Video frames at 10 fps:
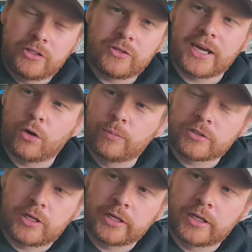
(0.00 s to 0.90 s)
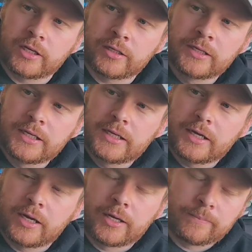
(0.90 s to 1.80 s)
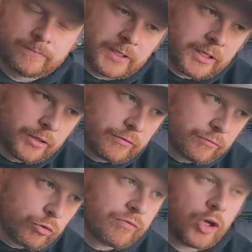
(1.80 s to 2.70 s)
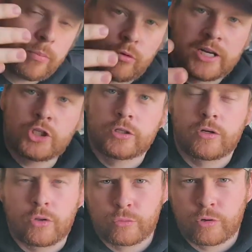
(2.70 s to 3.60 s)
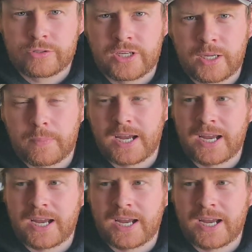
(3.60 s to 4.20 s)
you get almost like a kind of reverberation on the rod tip,